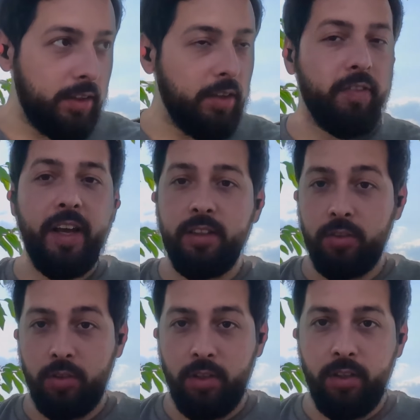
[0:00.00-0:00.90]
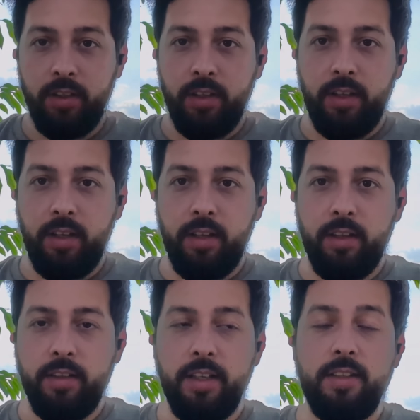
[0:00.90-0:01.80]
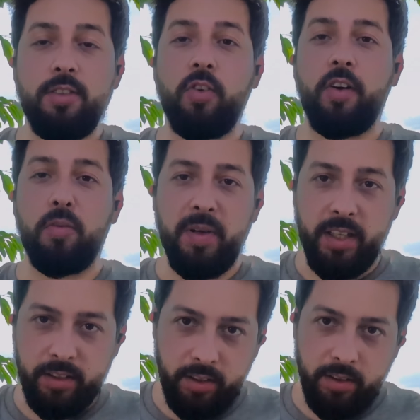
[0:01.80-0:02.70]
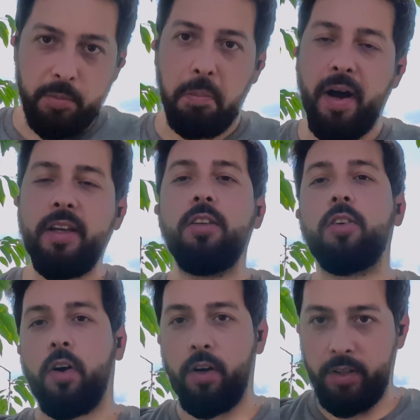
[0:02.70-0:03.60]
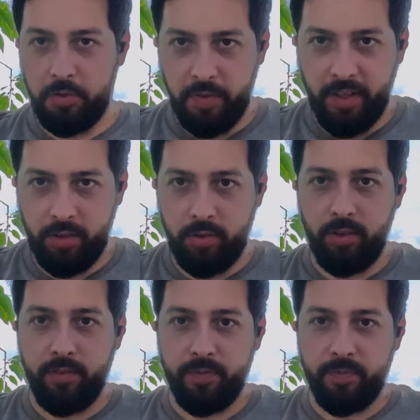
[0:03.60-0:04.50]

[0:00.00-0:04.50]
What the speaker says: the vendor that is recommended by your current vendor.